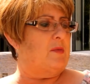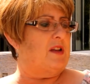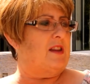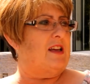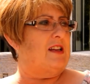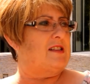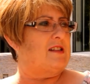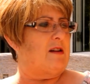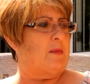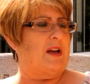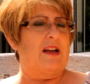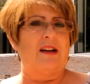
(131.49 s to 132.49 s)
But these are
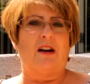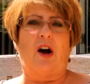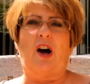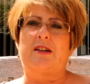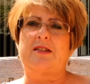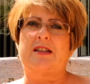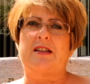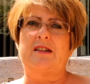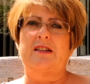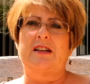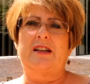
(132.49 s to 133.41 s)
a bit hard to,